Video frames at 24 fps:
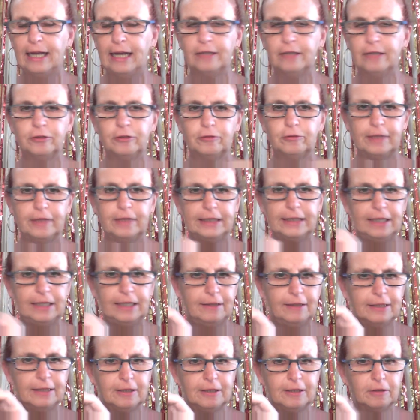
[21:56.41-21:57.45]
and already
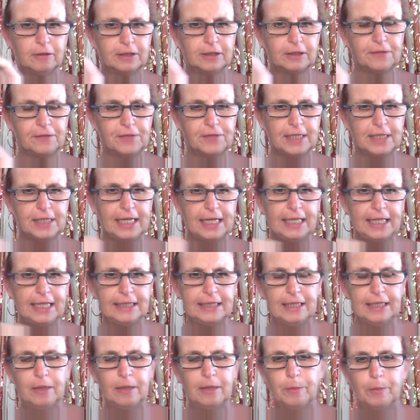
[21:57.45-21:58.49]
there's lots of seeds
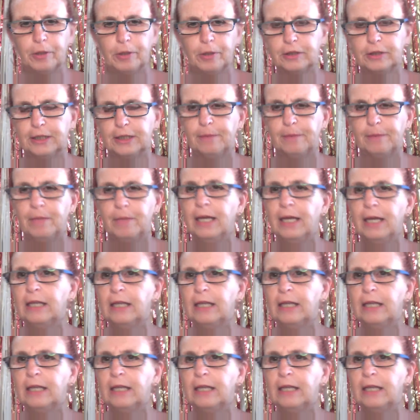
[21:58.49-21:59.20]
in the bottom.